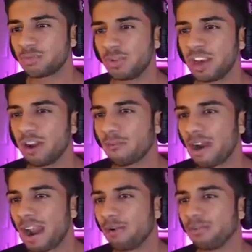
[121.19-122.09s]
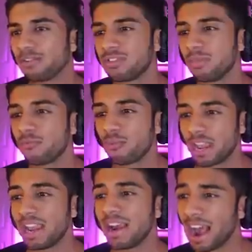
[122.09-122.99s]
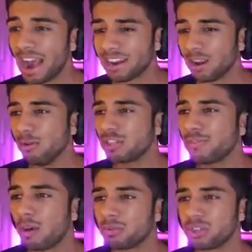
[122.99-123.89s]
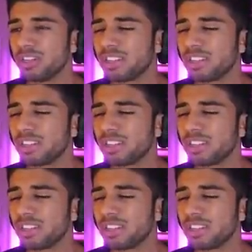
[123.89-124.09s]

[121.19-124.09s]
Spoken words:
As we go around, the rear had loads of options.